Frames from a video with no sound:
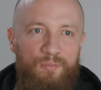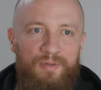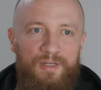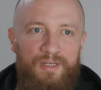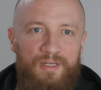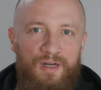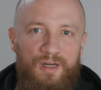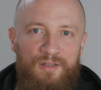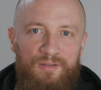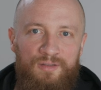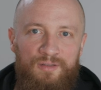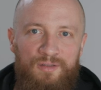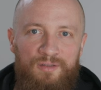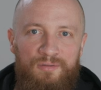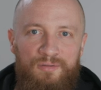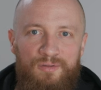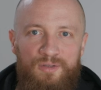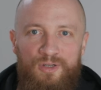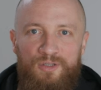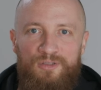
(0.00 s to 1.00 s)
be
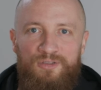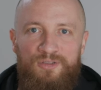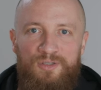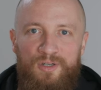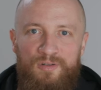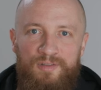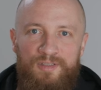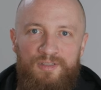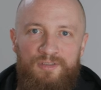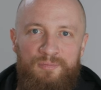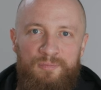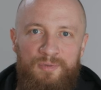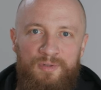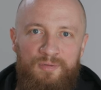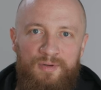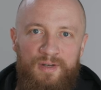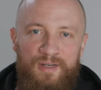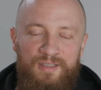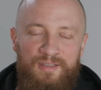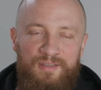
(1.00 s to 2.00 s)
other launch service
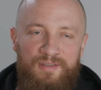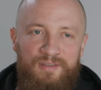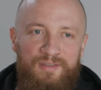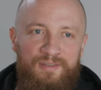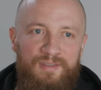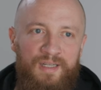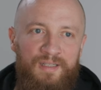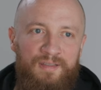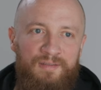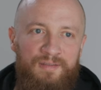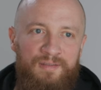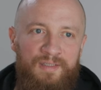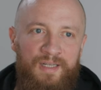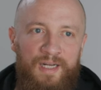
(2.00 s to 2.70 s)
providers that